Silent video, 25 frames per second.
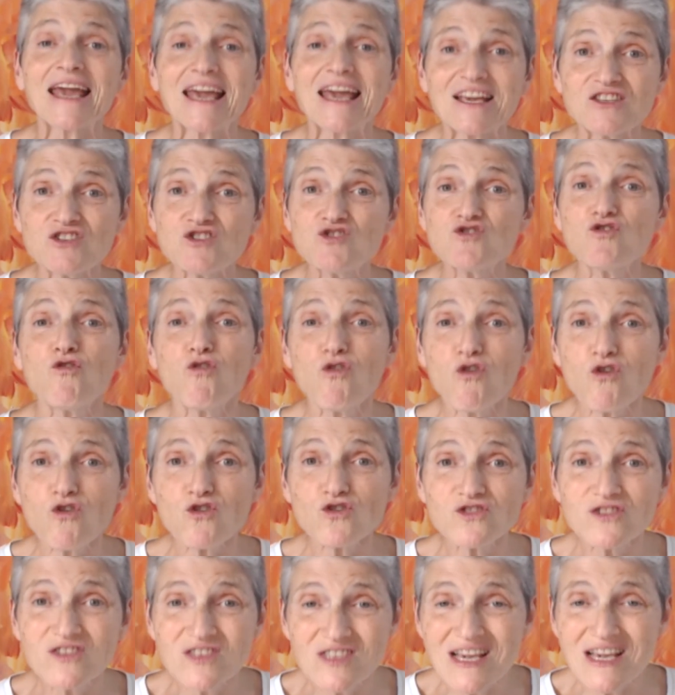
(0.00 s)
in
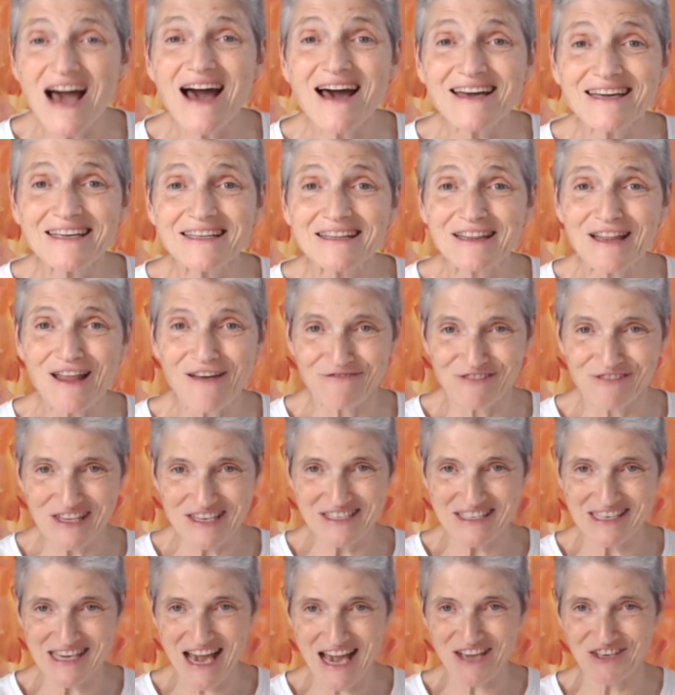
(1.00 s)
your sign, lovely
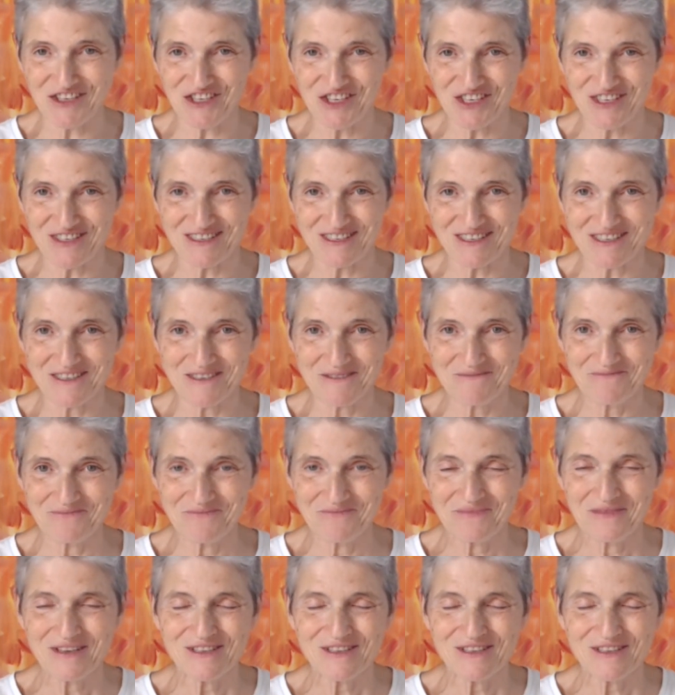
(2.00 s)
Sagittarians.